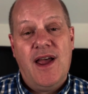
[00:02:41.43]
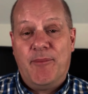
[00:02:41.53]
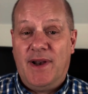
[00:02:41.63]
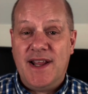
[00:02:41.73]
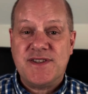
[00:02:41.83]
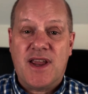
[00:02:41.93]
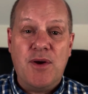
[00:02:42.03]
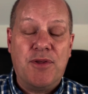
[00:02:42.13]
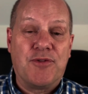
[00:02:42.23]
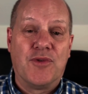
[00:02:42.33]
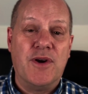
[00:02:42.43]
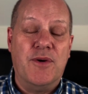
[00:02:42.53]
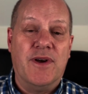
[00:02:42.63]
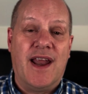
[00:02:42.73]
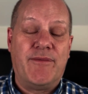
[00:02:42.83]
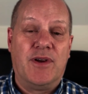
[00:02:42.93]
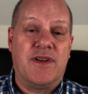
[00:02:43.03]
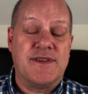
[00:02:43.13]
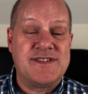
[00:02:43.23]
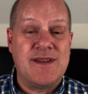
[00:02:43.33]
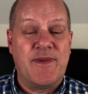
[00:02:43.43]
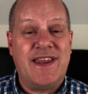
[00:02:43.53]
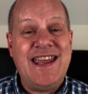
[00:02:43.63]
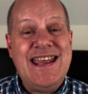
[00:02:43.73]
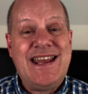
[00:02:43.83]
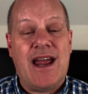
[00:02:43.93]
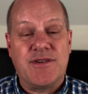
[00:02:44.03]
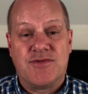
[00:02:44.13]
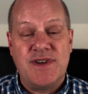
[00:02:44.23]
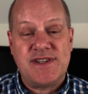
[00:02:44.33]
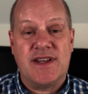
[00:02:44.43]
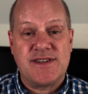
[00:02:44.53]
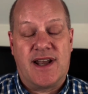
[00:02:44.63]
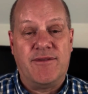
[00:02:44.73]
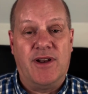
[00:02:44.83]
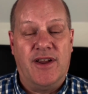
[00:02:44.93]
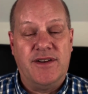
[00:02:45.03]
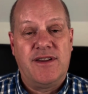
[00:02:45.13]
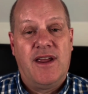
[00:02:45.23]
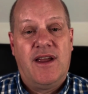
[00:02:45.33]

But let's go through and have a look at some of the key characteristics that I've learned